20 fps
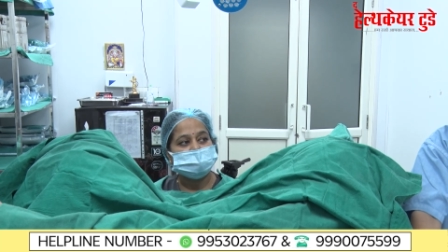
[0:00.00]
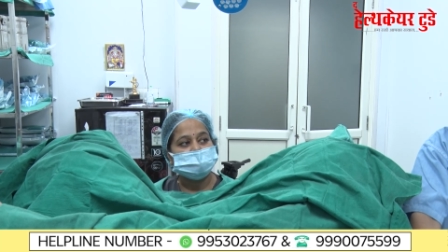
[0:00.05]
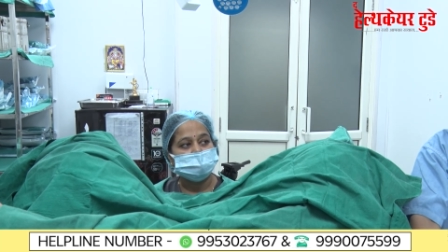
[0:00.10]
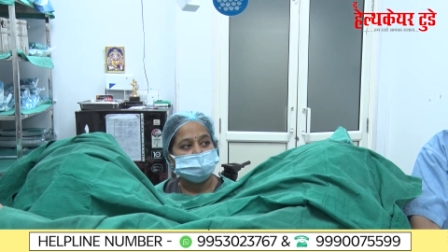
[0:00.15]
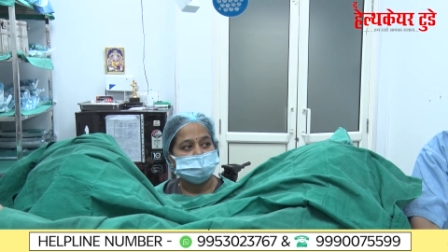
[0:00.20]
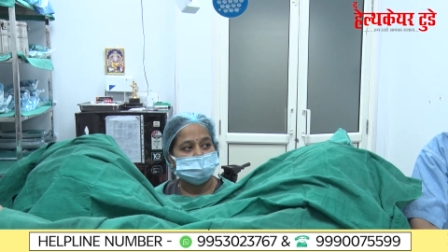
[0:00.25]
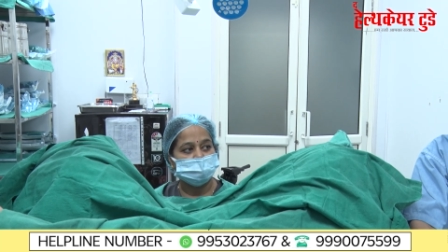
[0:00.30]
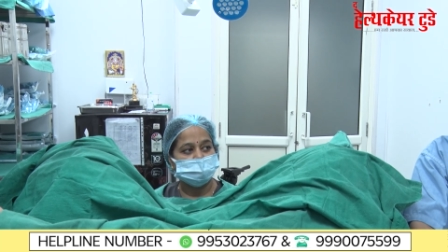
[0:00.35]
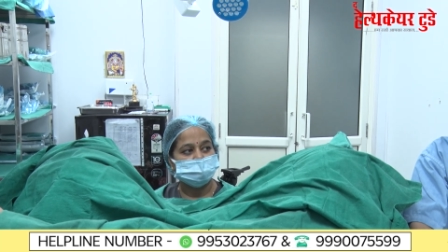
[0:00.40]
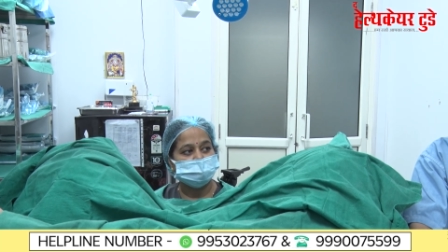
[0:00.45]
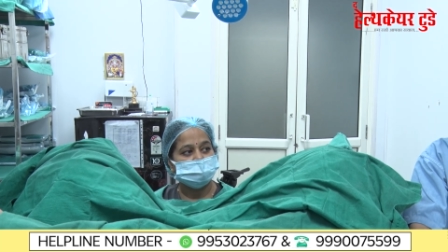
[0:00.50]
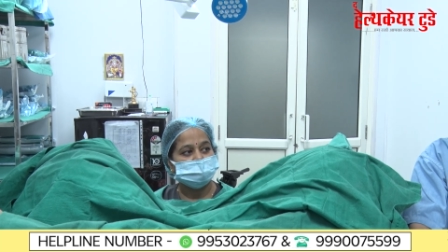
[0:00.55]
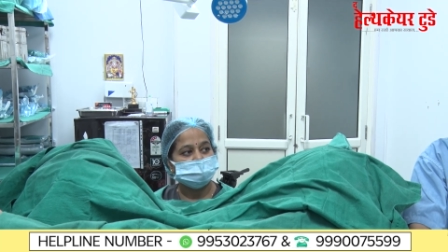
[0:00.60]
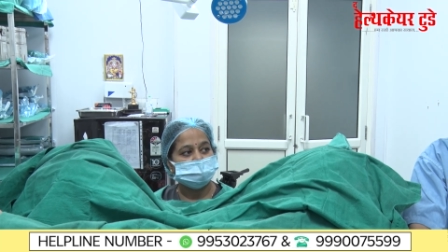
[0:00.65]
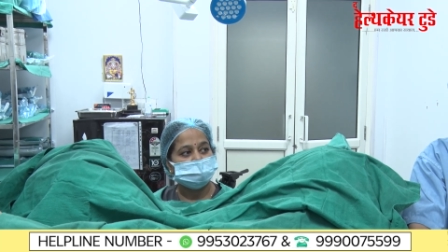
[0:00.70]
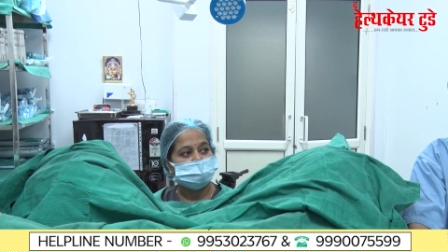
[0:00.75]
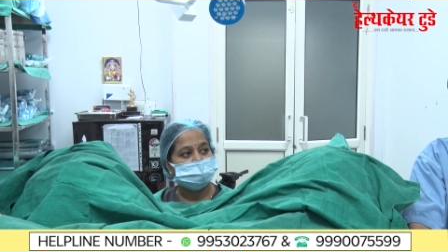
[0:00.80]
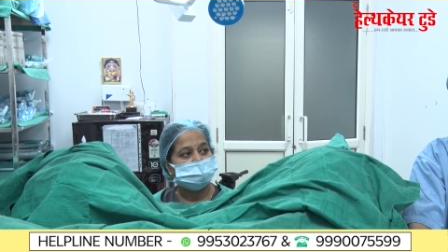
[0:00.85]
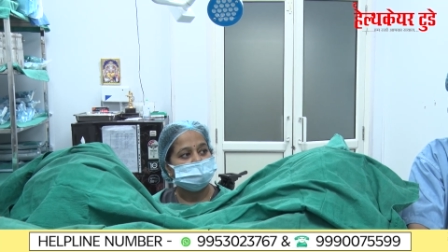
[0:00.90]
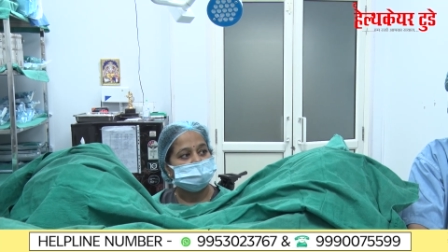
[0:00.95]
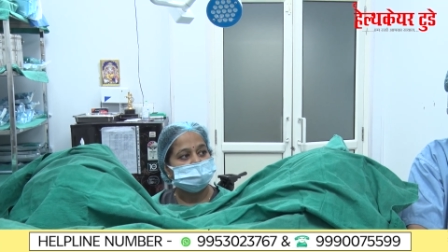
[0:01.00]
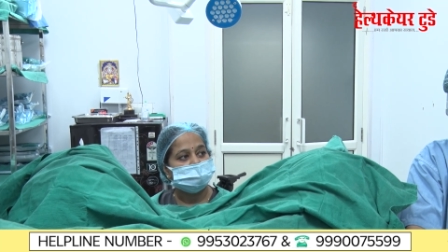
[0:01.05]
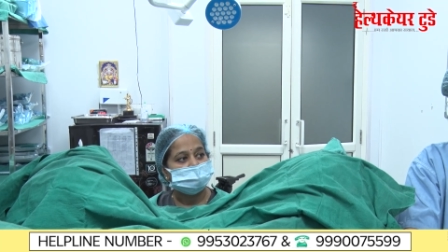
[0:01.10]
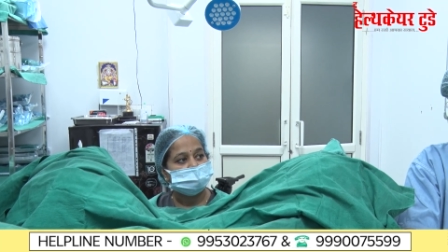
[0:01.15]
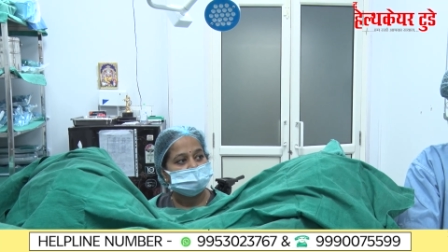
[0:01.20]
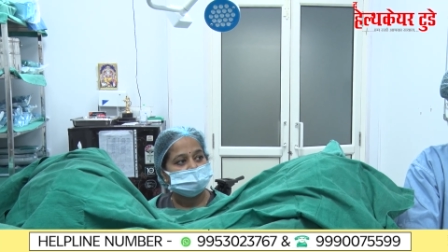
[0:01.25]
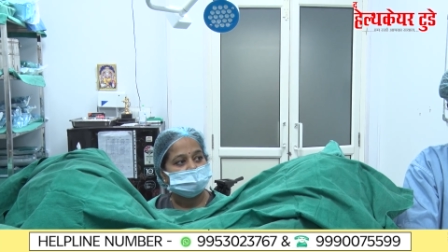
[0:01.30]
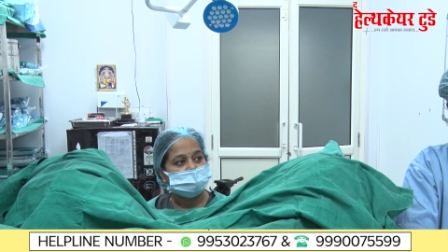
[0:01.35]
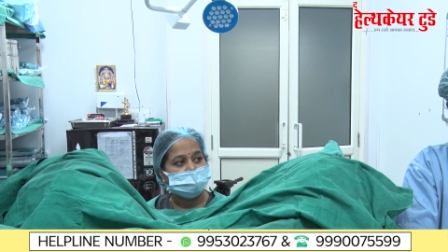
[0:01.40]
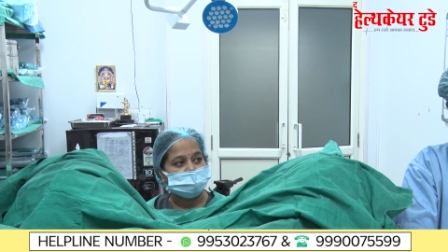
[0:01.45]
tip of the
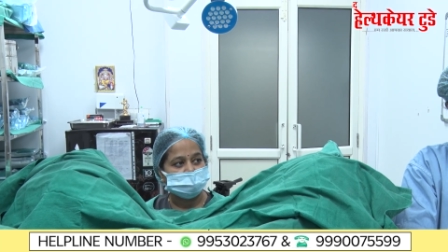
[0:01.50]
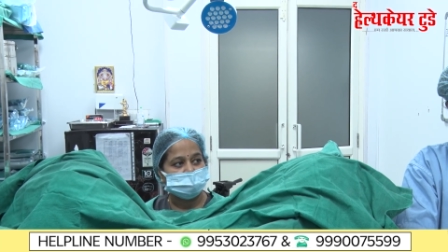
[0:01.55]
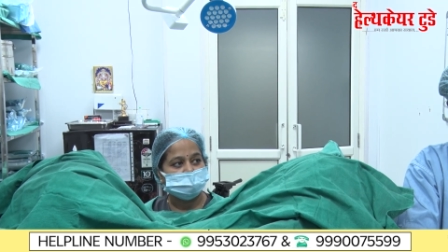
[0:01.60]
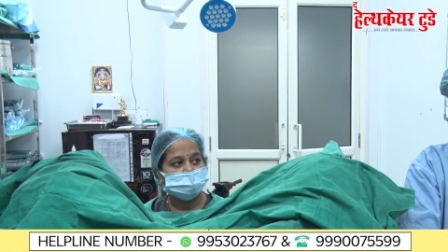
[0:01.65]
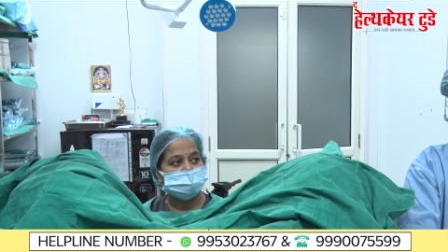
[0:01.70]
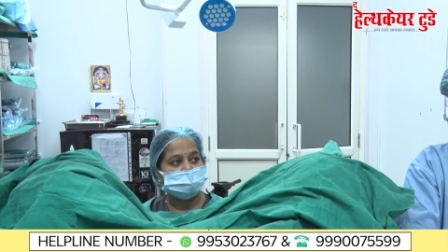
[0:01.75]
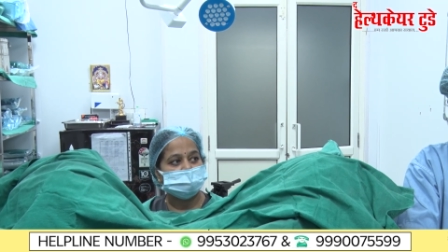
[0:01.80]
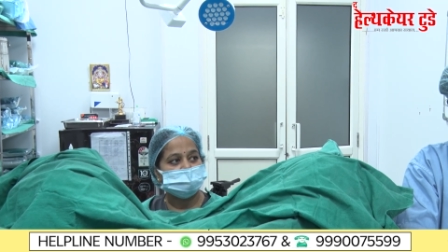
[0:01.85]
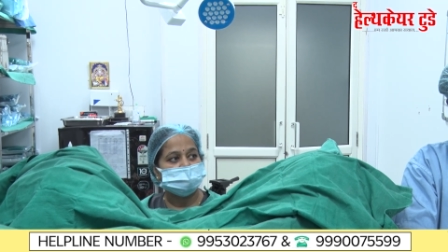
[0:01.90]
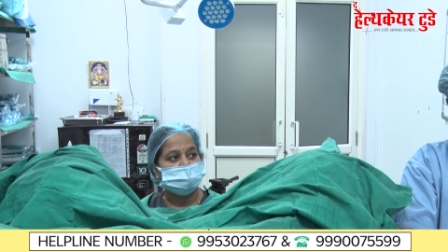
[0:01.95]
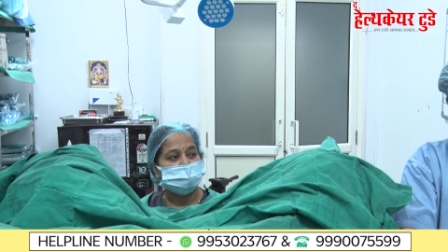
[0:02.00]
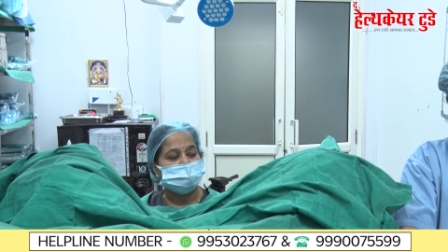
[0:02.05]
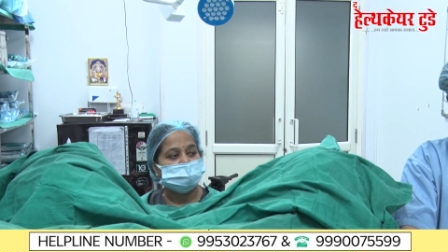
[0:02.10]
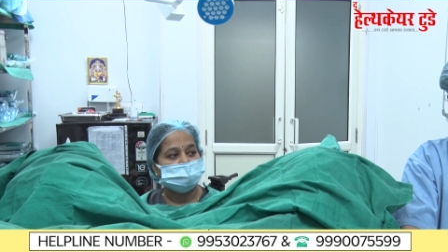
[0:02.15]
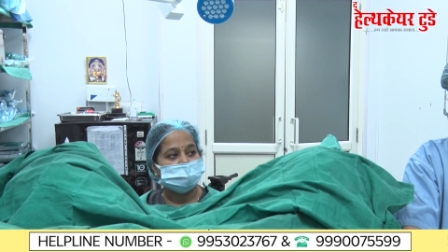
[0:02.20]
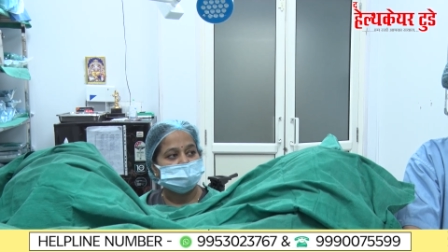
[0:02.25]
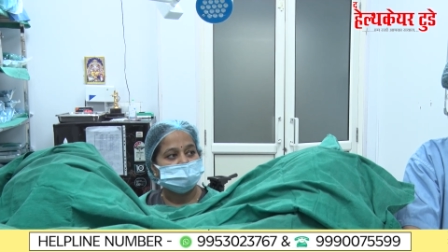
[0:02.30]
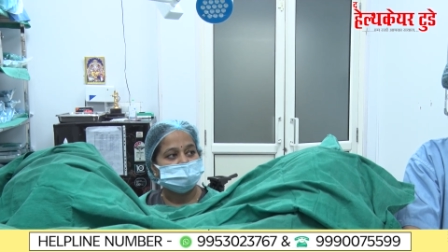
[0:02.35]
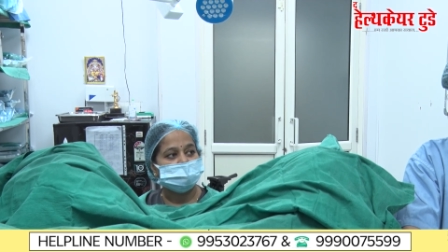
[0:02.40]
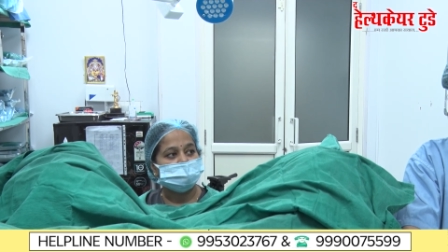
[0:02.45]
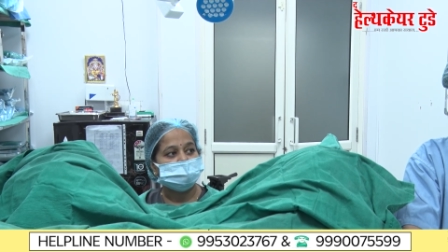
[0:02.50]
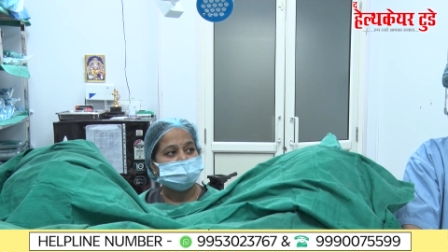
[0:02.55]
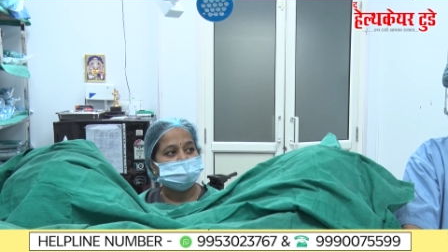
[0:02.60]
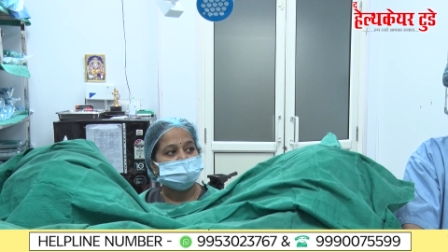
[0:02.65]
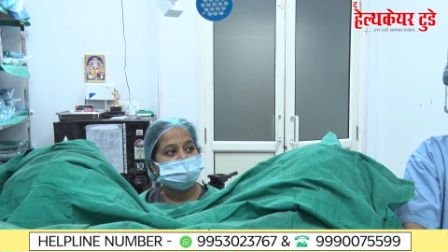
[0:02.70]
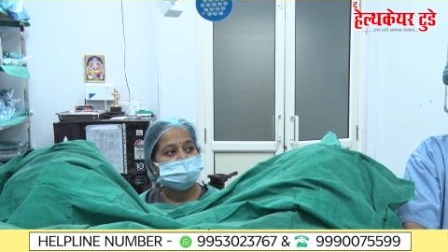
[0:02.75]
catheter is, outer catheter.